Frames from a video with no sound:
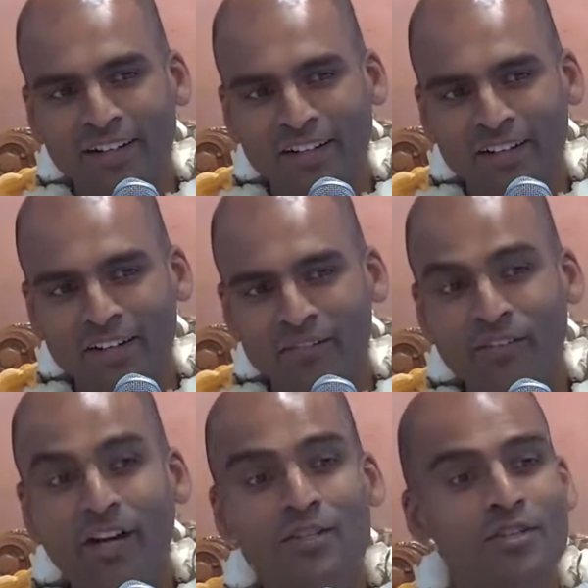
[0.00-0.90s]

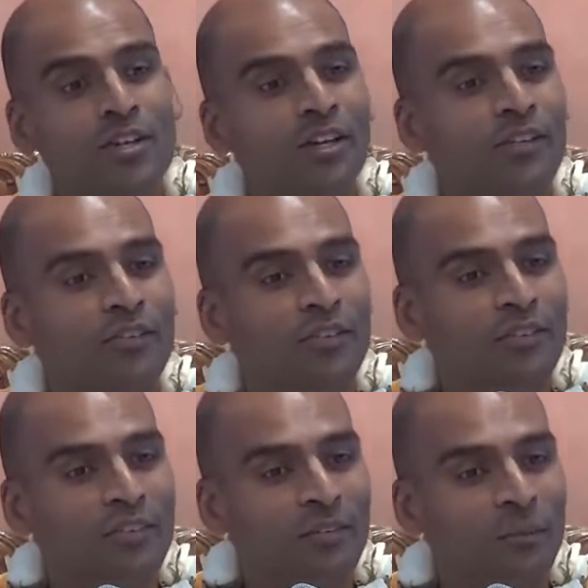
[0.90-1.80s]

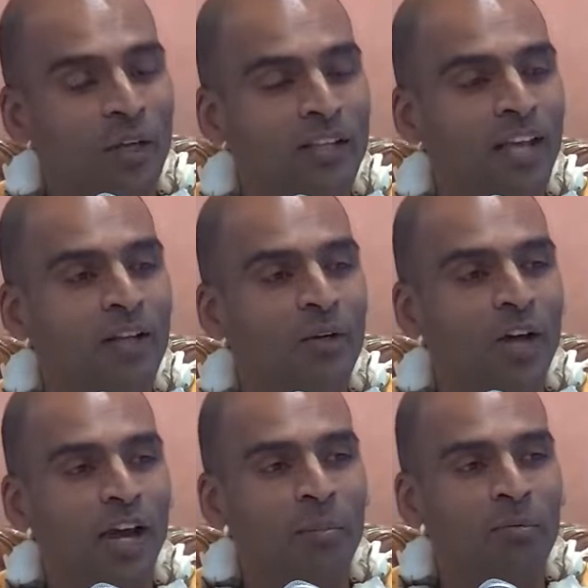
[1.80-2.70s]
Vaishyas, when they
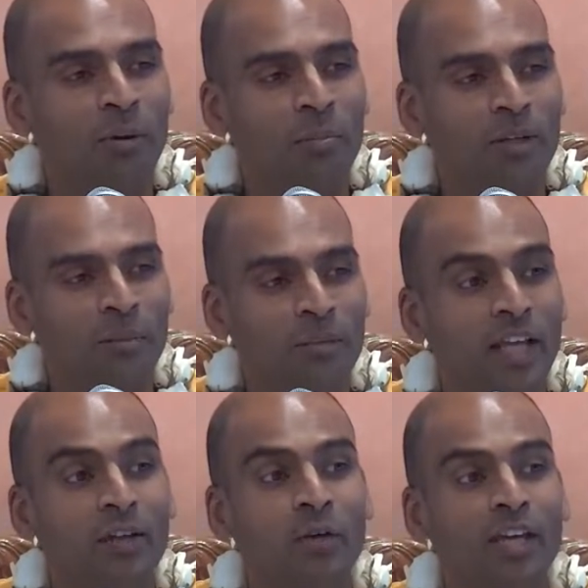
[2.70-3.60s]
look at a problem,
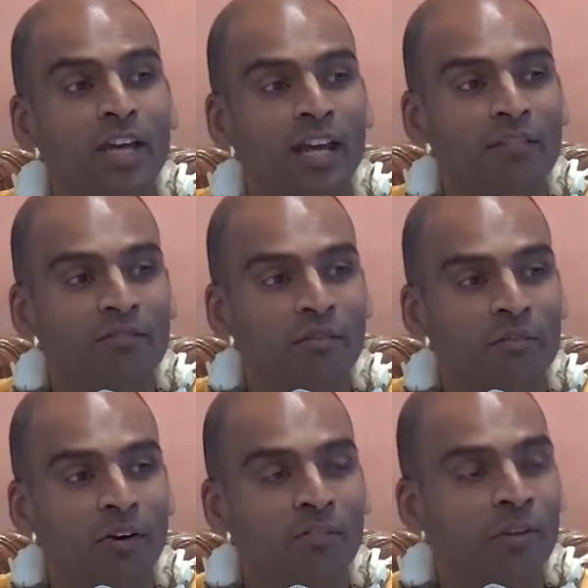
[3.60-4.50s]
they're looking at
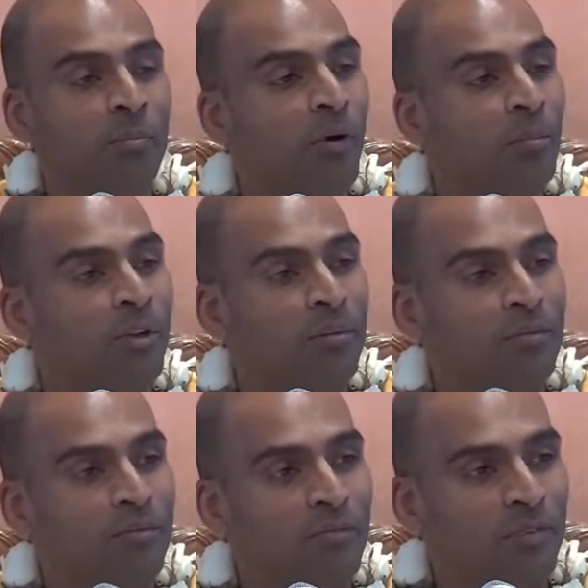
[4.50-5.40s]
the
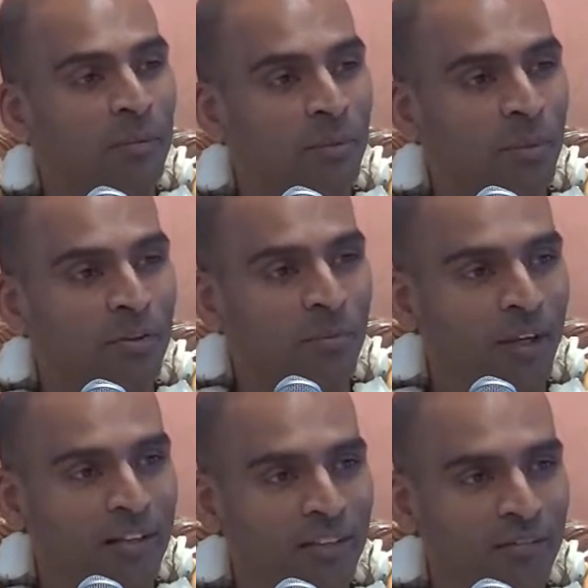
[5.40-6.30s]
problem from the
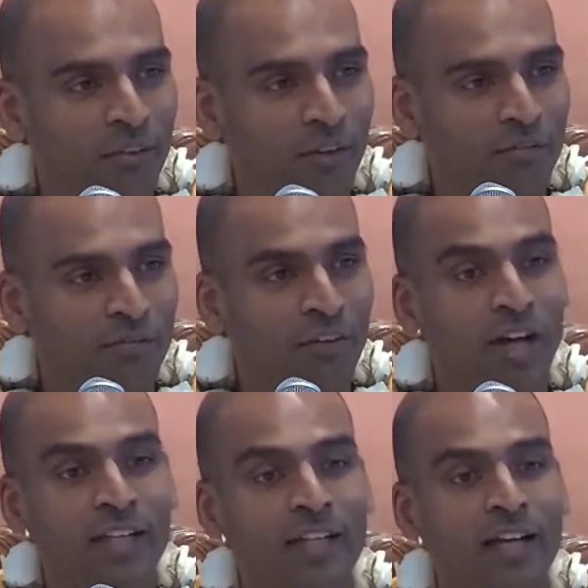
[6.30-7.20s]
perspective of
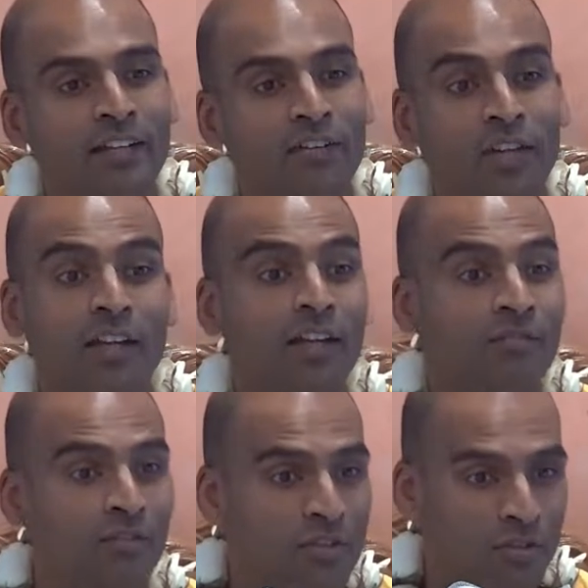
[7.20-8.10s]
finance and
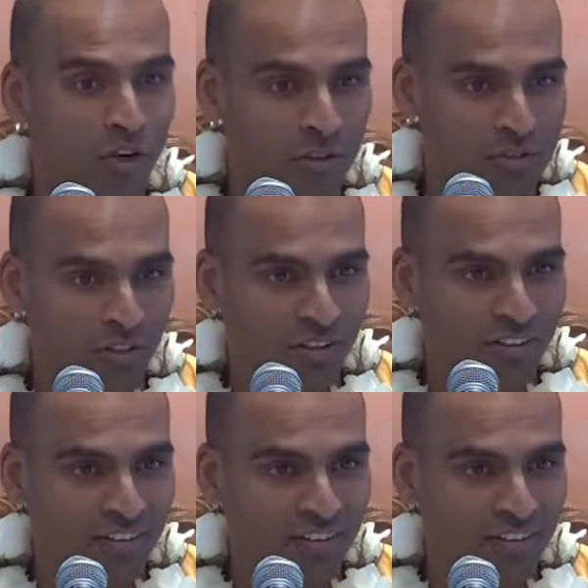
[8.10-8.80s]
infrastructure.